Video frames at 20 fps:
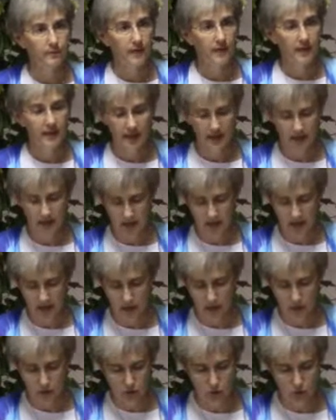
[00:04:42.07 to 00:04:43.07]
It is a
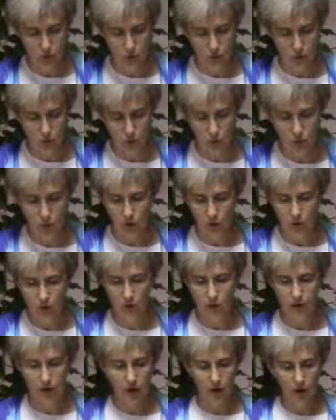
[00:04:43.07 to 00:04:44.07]
new world.
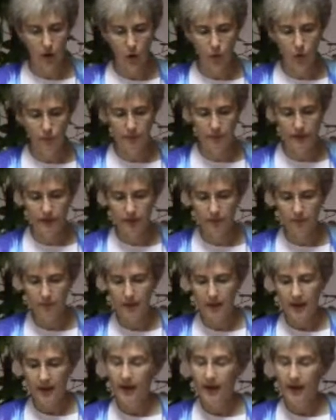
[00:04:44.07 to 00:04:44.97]
We are opened up